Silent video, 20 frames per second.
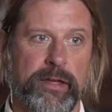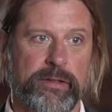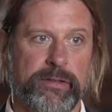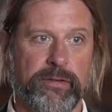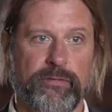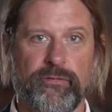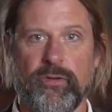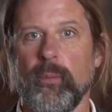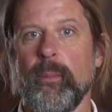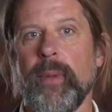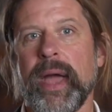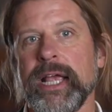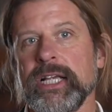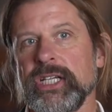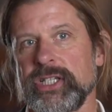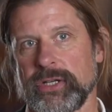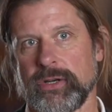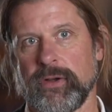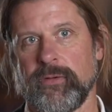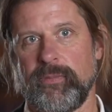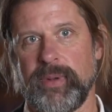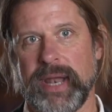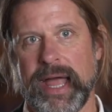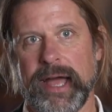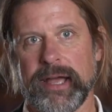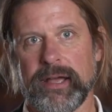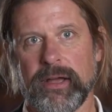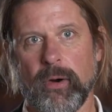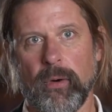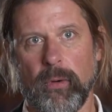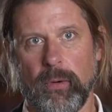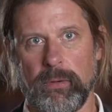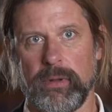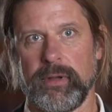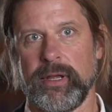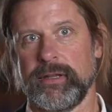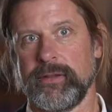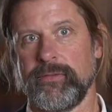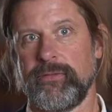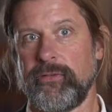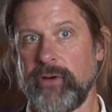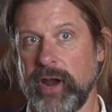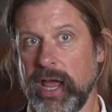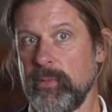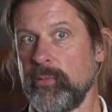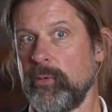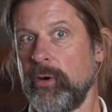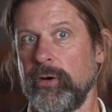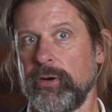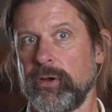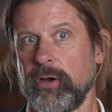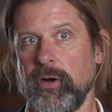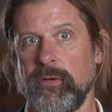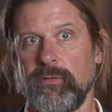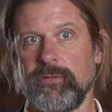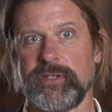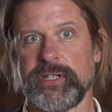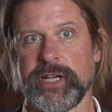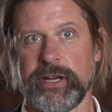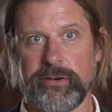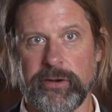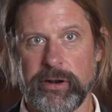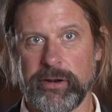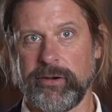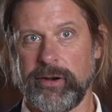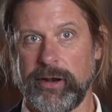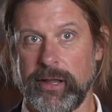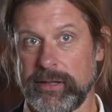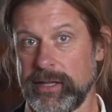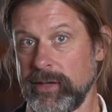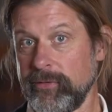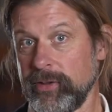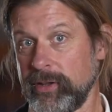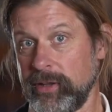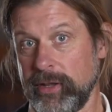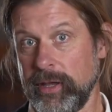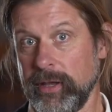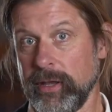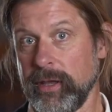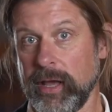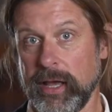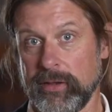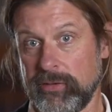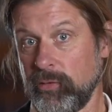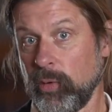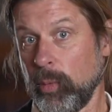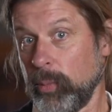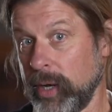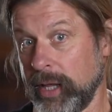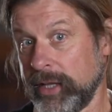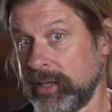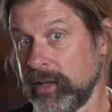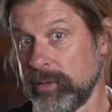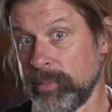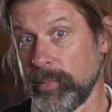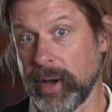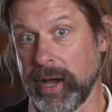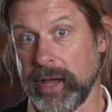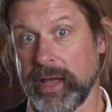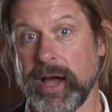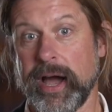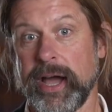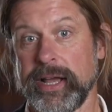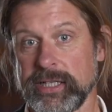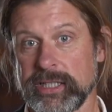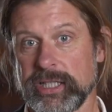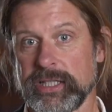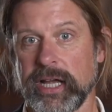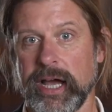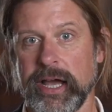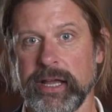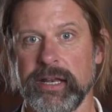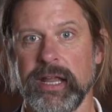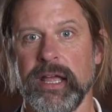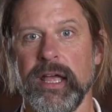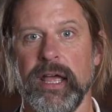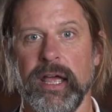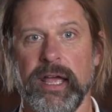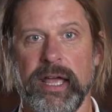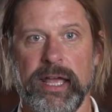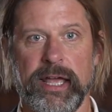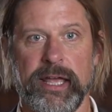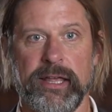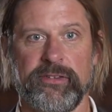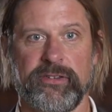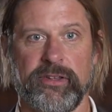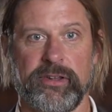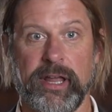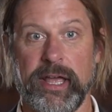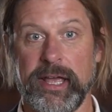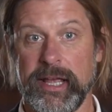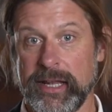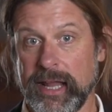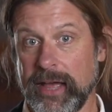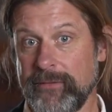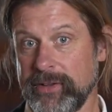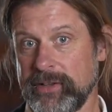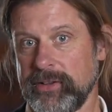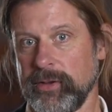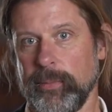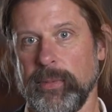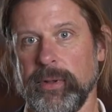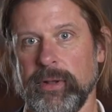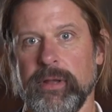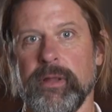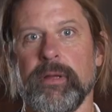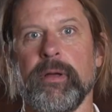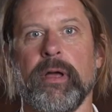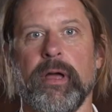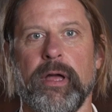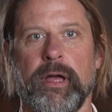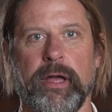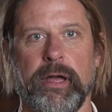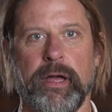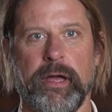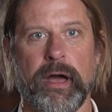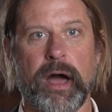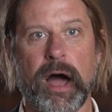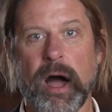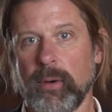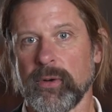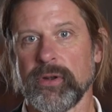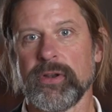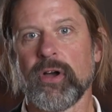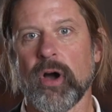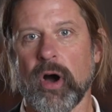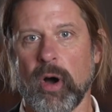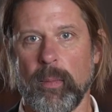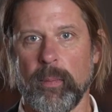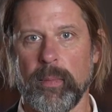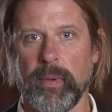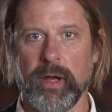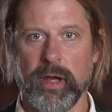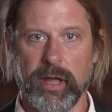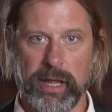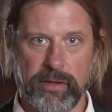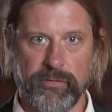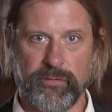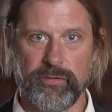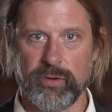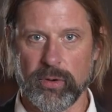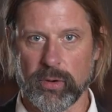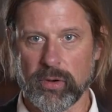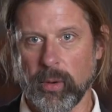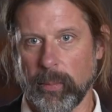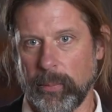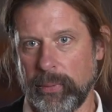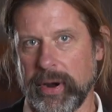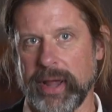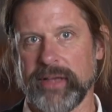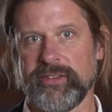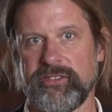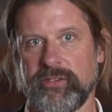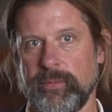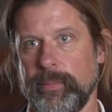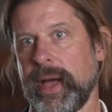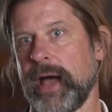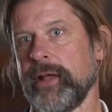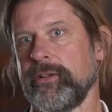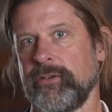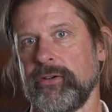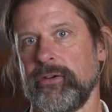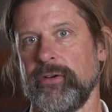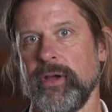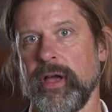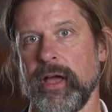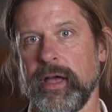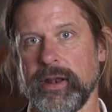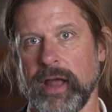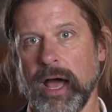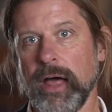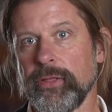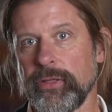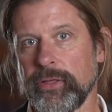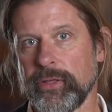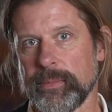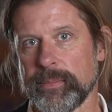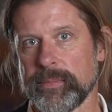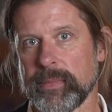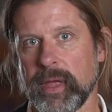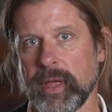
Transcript: the formation of black hole in the framework of general relativity, as formulated by Einstein, is an inevitable outcome if you compress matter enough.